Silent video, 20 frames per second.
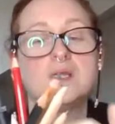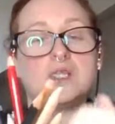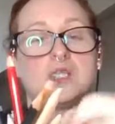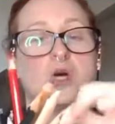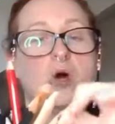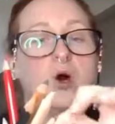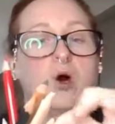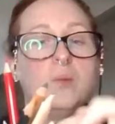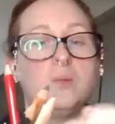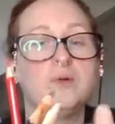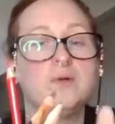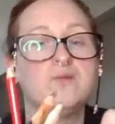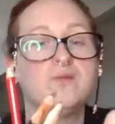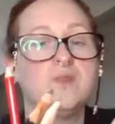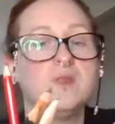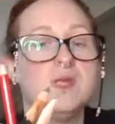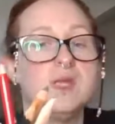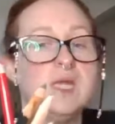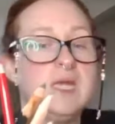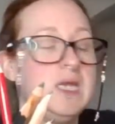top of
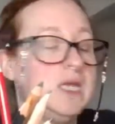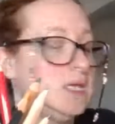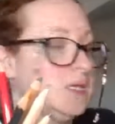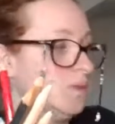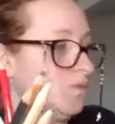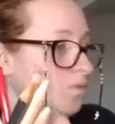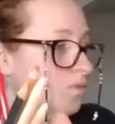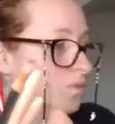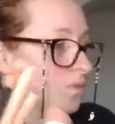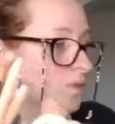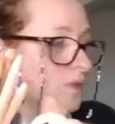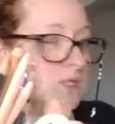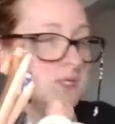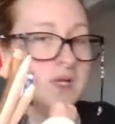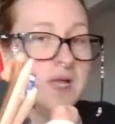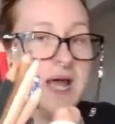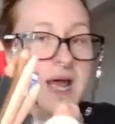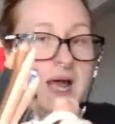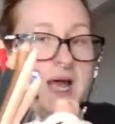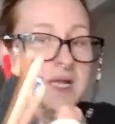the
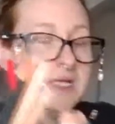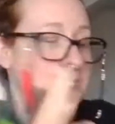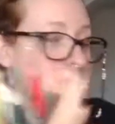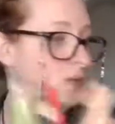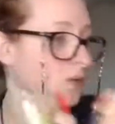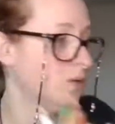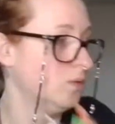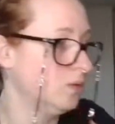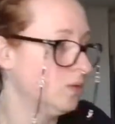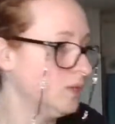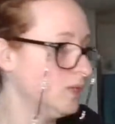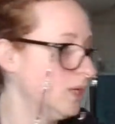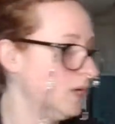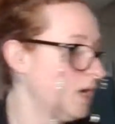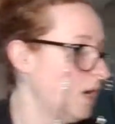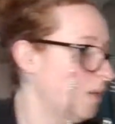handle on a